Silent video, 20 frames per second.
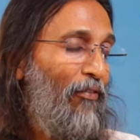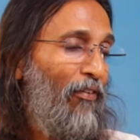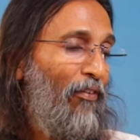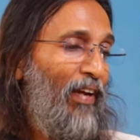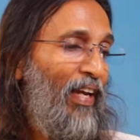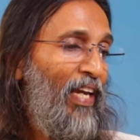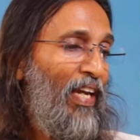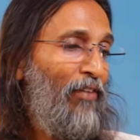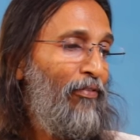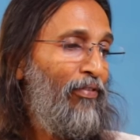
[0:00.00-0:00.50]

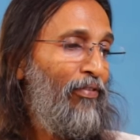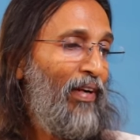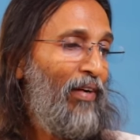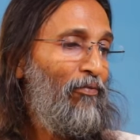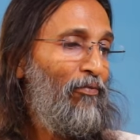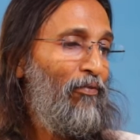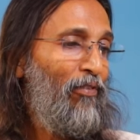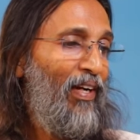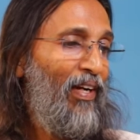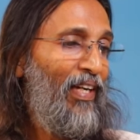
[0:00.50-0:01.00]
away
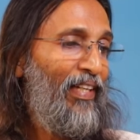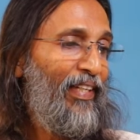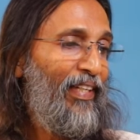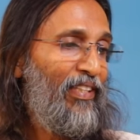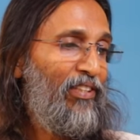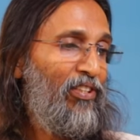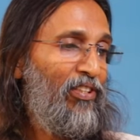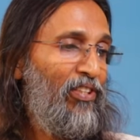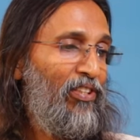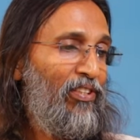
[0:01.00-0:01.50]
from world
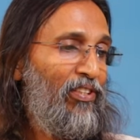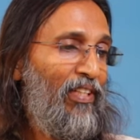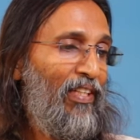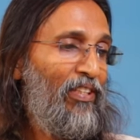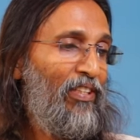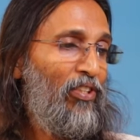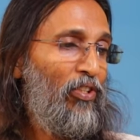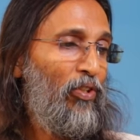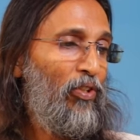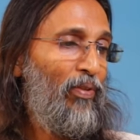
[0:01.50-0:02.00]

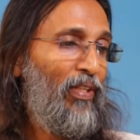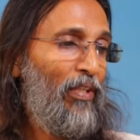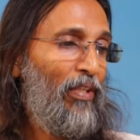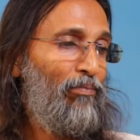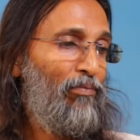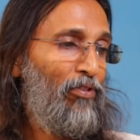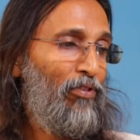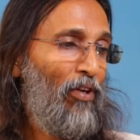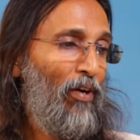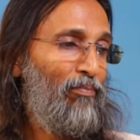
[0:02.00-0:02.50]
existence to an
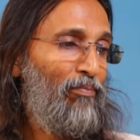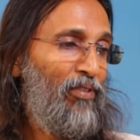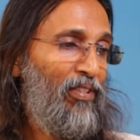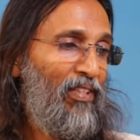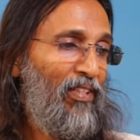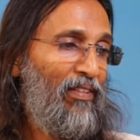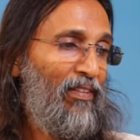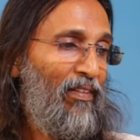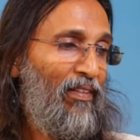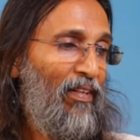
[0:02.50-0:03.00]

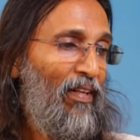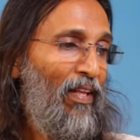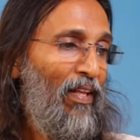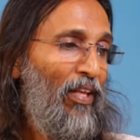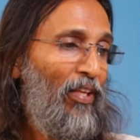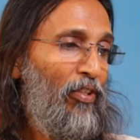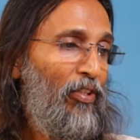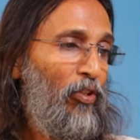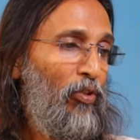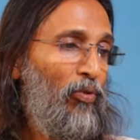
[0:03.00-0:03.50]
absorption,
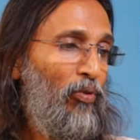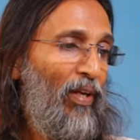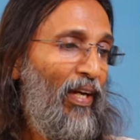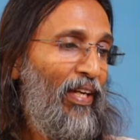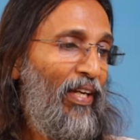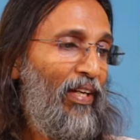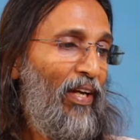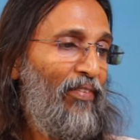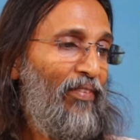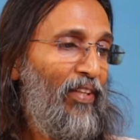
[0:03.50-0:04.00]
to
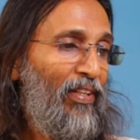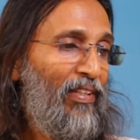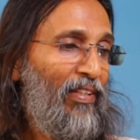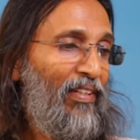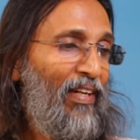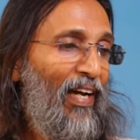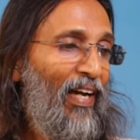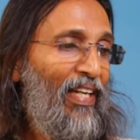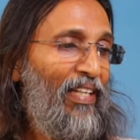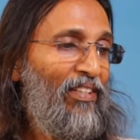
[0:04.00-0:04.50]
another
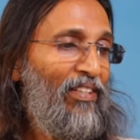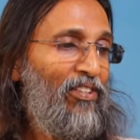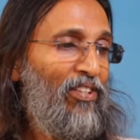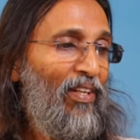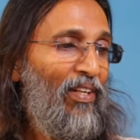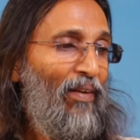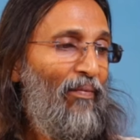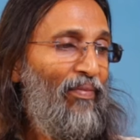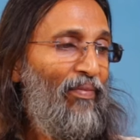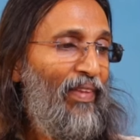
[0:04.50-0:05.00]
kind
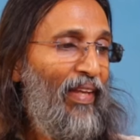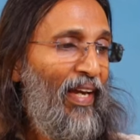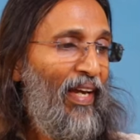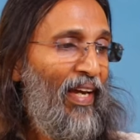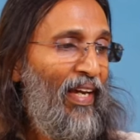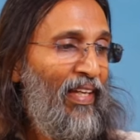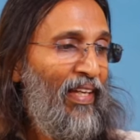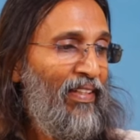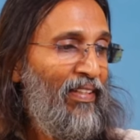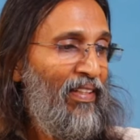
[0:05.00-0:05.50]

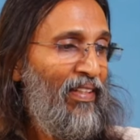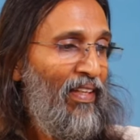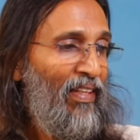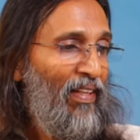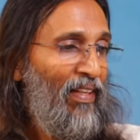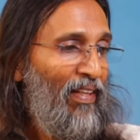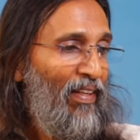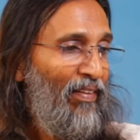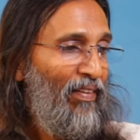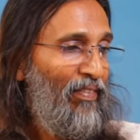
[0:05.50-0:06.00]
than
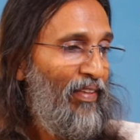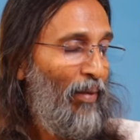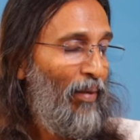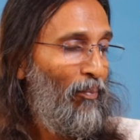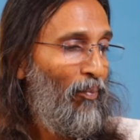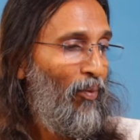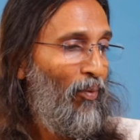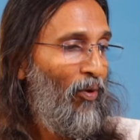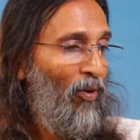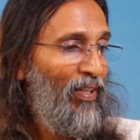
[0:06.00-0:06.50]
the
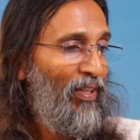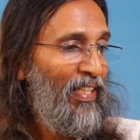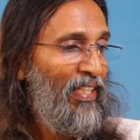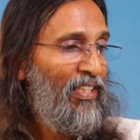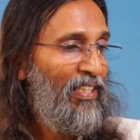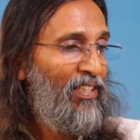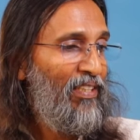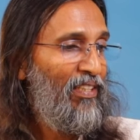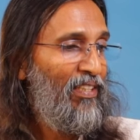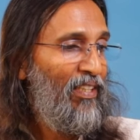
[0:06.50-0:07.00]

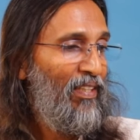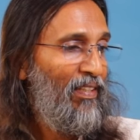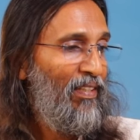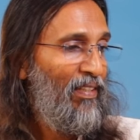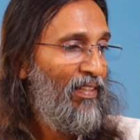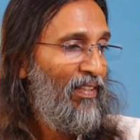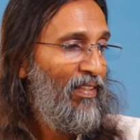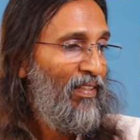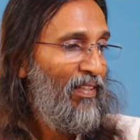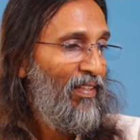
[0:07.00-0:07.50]
monists
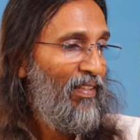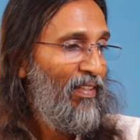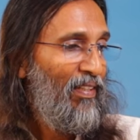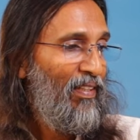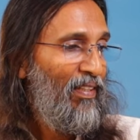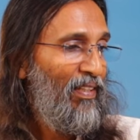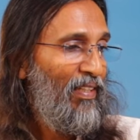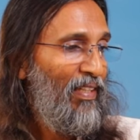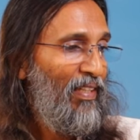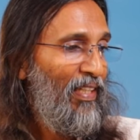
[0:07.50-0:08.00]

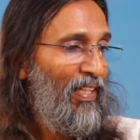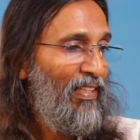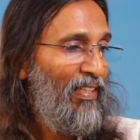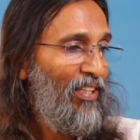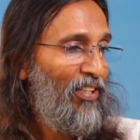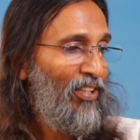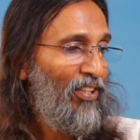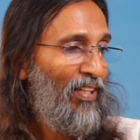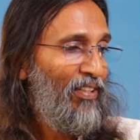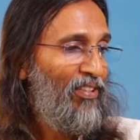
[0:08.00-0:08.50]
in
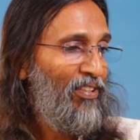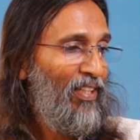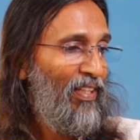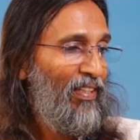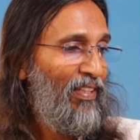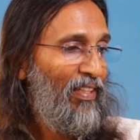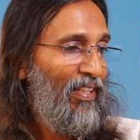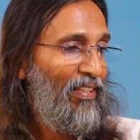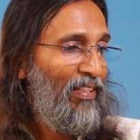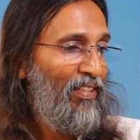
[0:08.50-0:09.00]
the
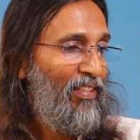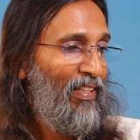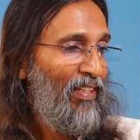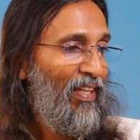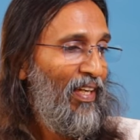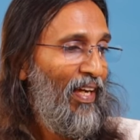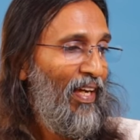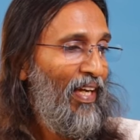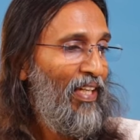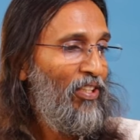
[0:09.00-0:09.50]
transcendent
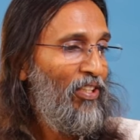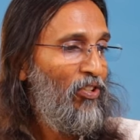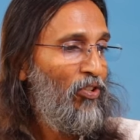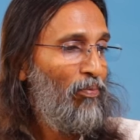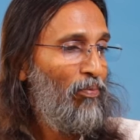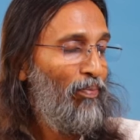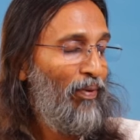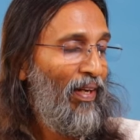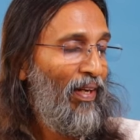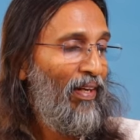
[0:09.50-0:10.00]
and
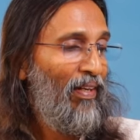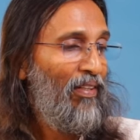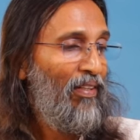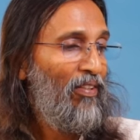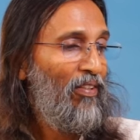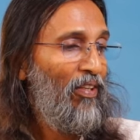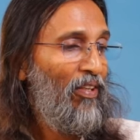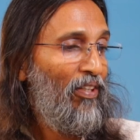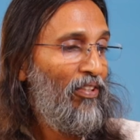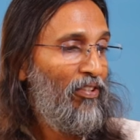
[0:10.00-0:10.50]

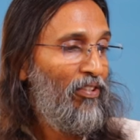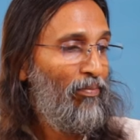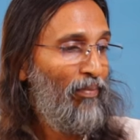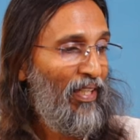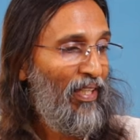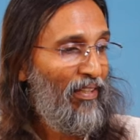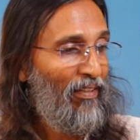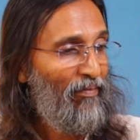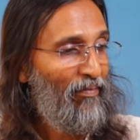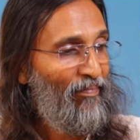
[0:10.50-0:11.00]

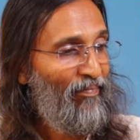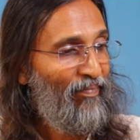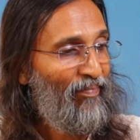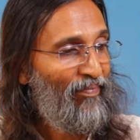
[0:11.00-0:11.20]
supra-cosmic.